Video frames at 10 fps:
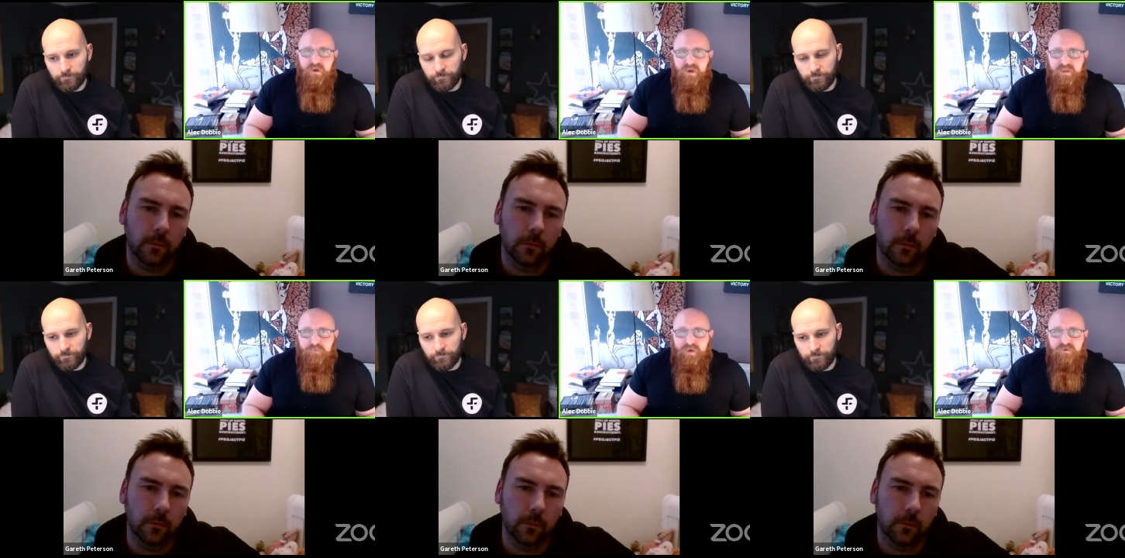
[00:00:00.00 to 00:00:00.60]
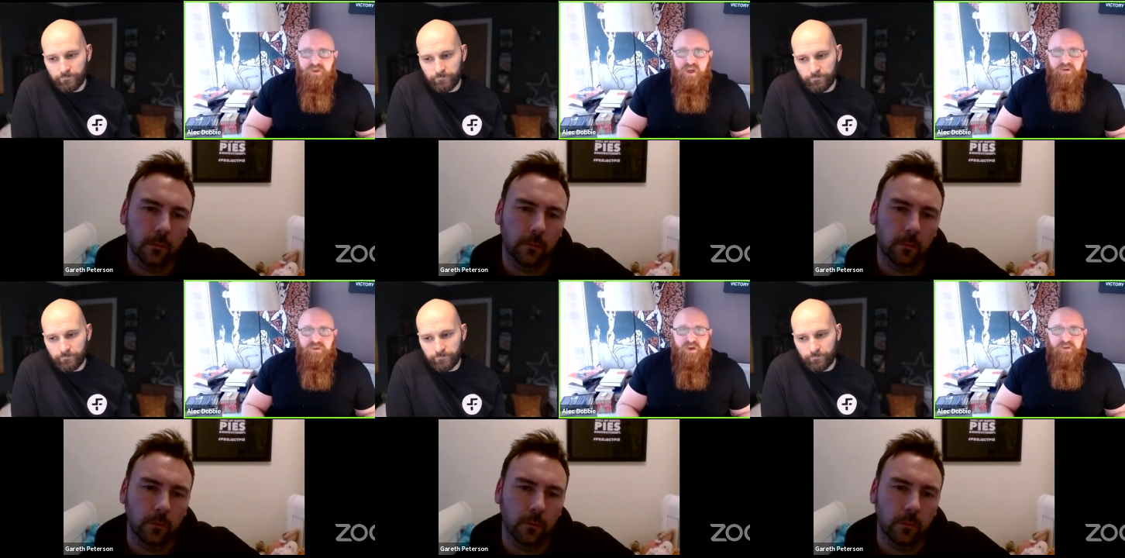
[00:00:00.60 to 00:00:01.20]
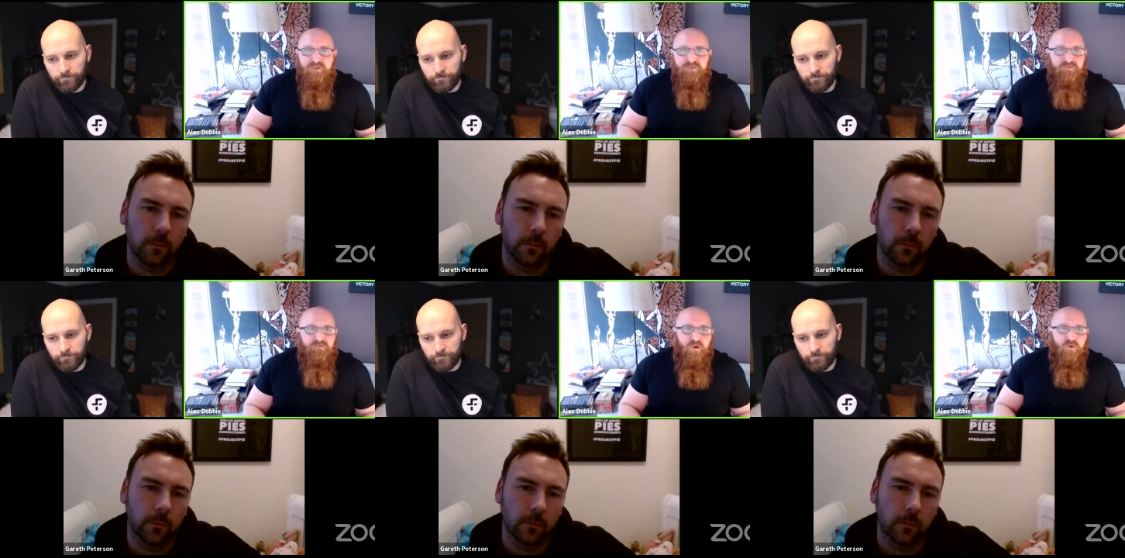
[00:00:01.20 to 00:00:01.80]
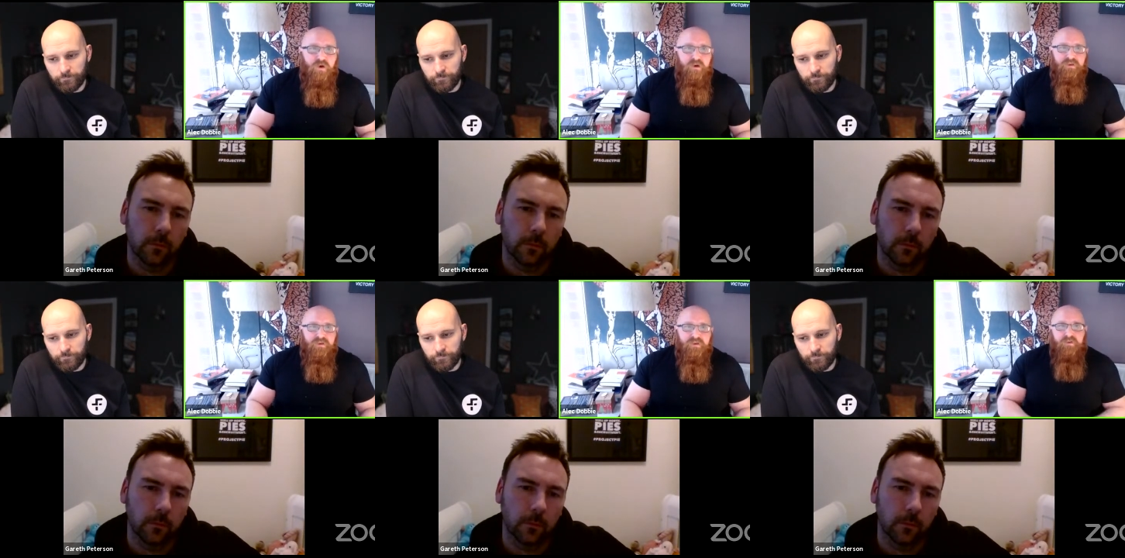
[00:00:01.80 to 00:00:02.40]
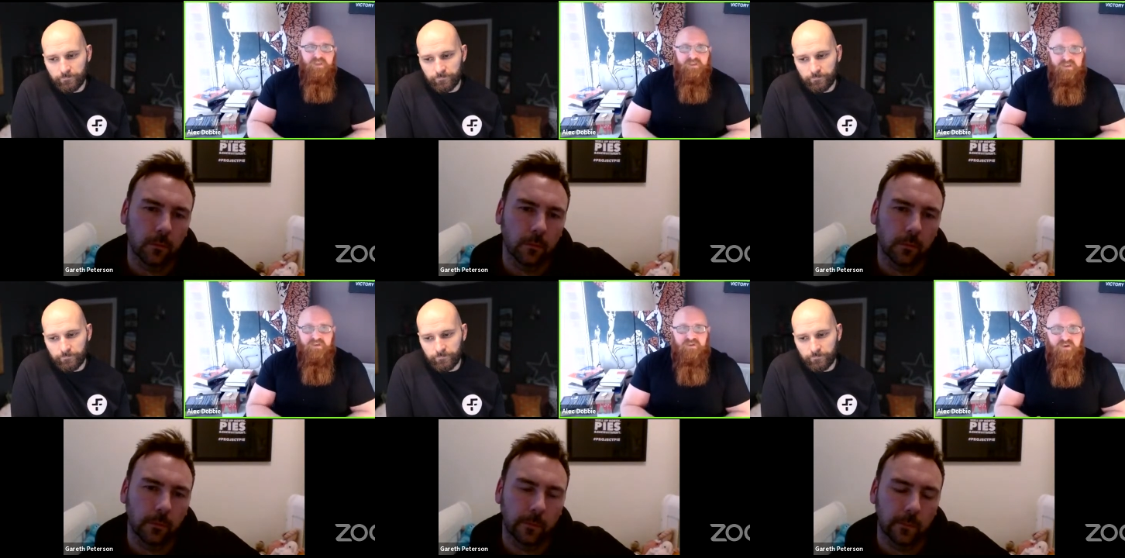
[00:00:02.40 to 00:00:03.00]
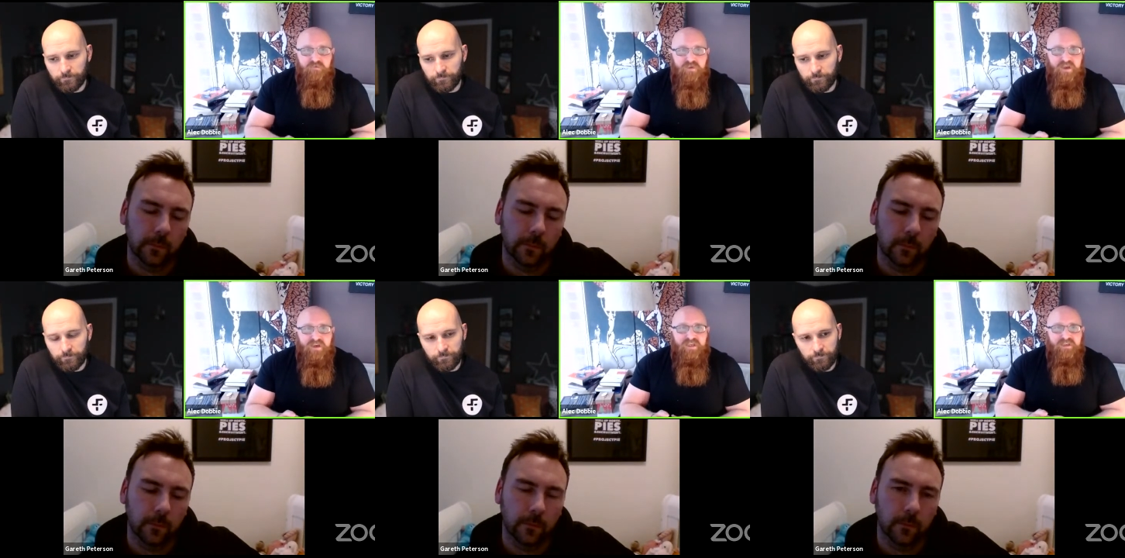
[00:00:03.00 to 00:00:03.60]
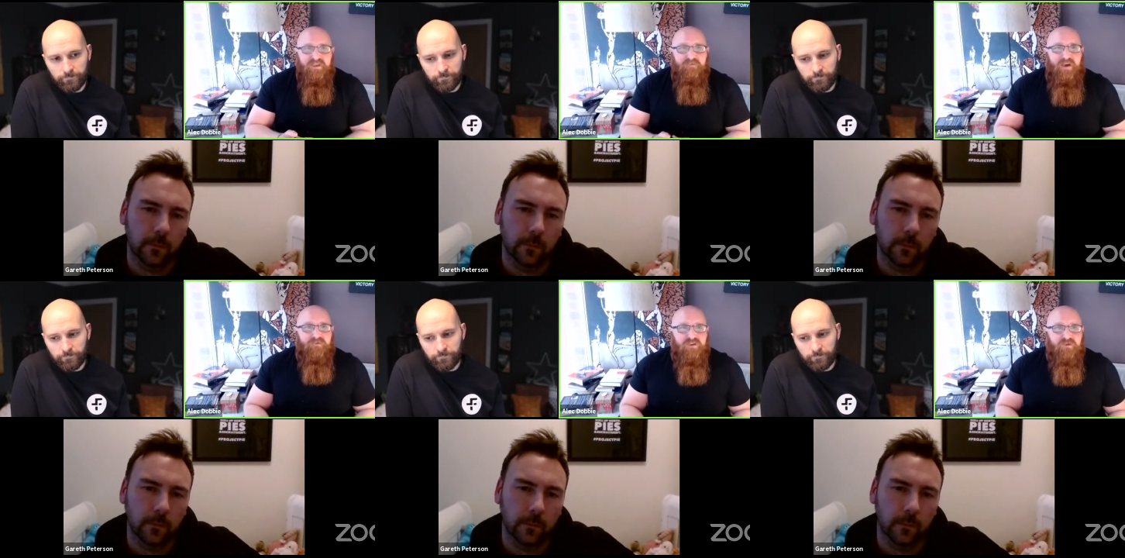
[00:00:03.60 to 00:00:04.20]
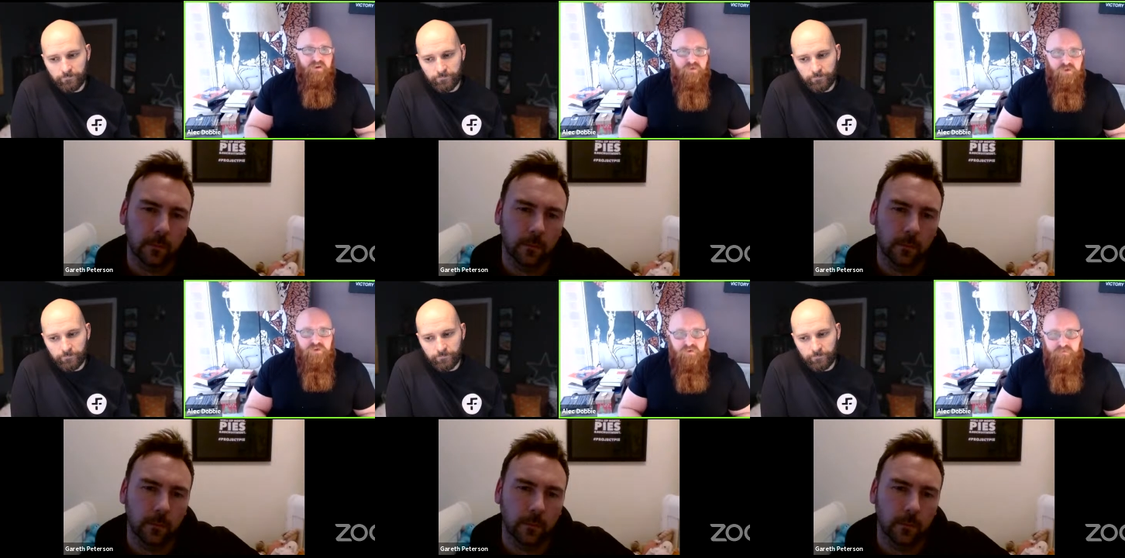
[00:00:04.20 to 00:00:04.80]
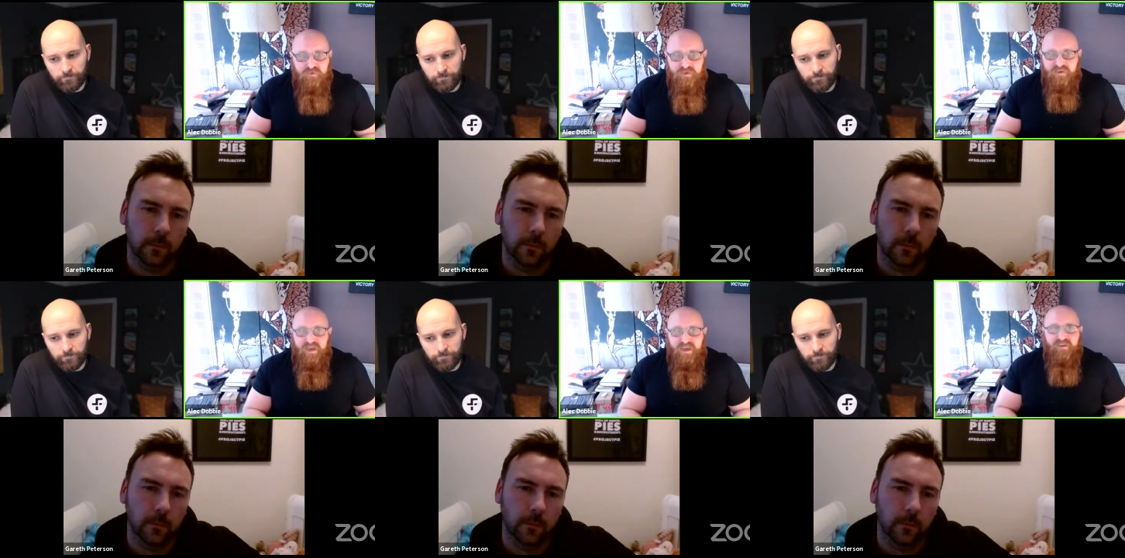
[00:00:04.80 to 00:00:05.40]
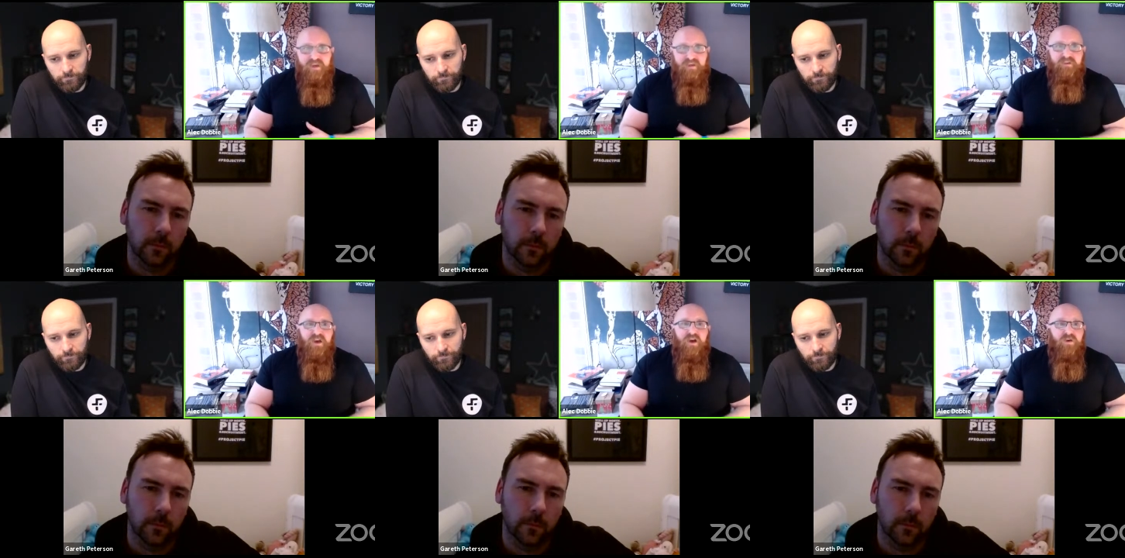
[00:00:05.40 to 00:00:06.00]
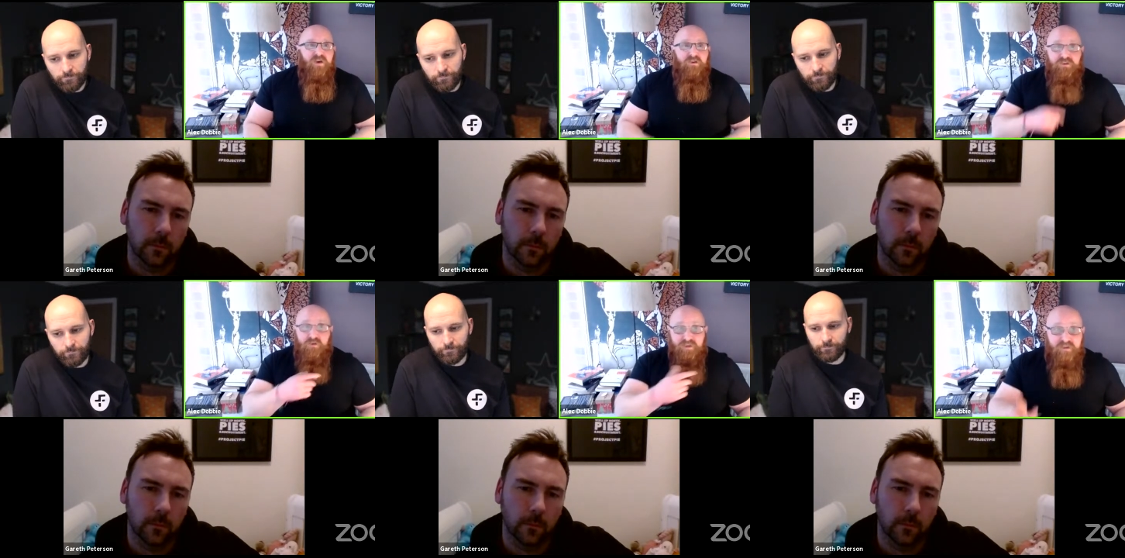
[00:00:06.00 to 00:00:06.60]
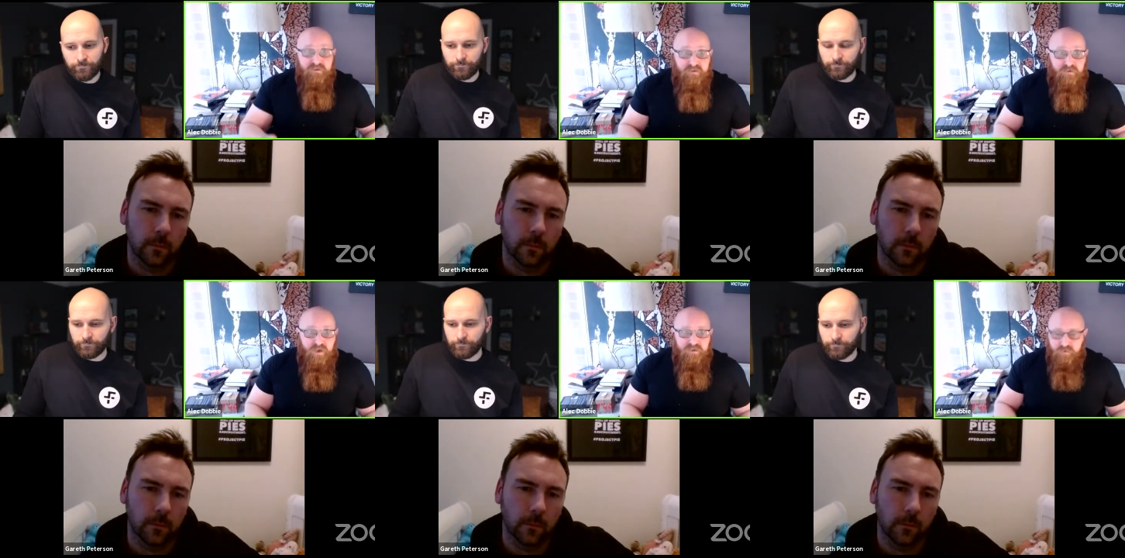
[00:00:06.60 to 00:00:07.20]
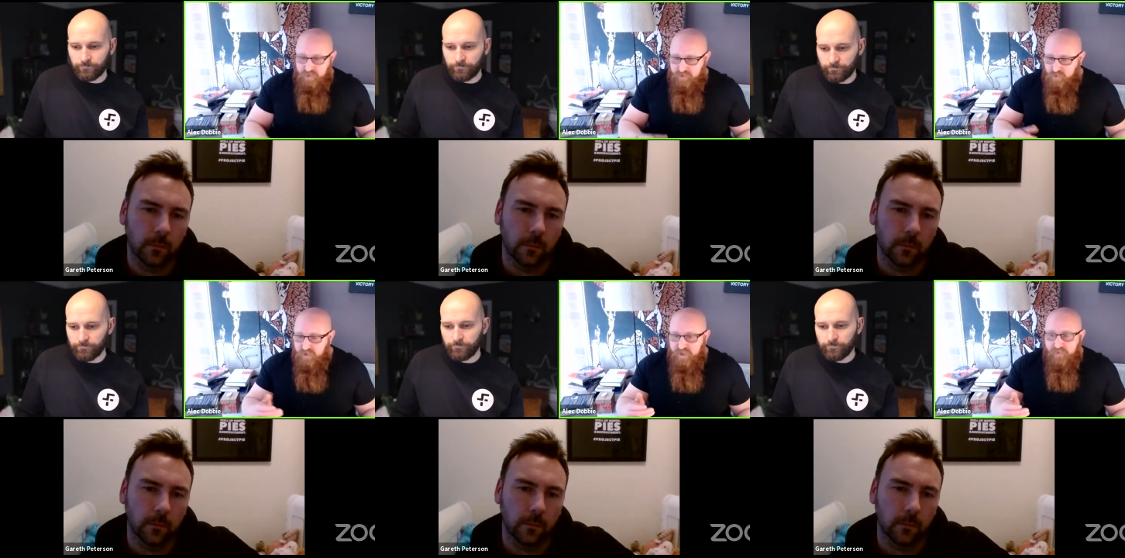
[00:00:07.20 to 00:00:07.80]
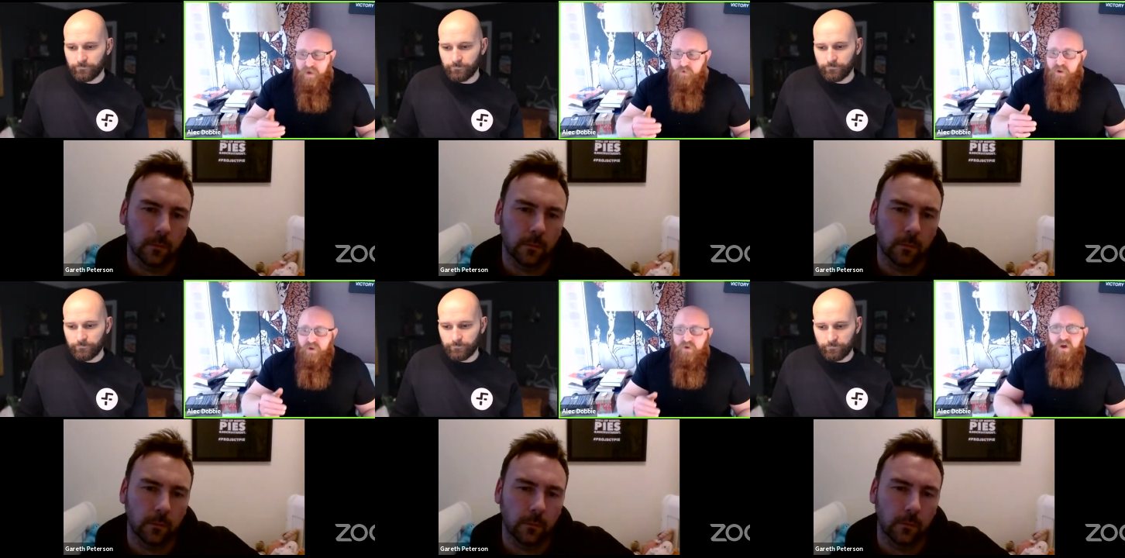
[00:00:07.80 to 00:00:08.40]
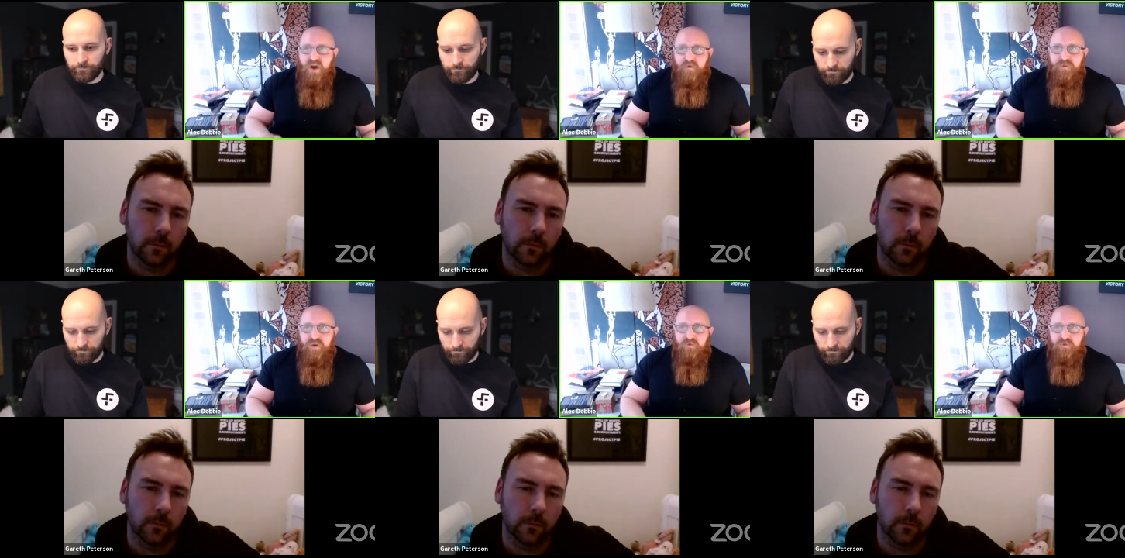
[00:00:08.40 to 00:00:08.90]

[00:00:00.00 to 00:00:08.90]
Speaker 1: it's about share, sharing the vision forward, listening to them, letting them have a degree of autonomy within their thing. So to, to answer to the question we were just talking about, um,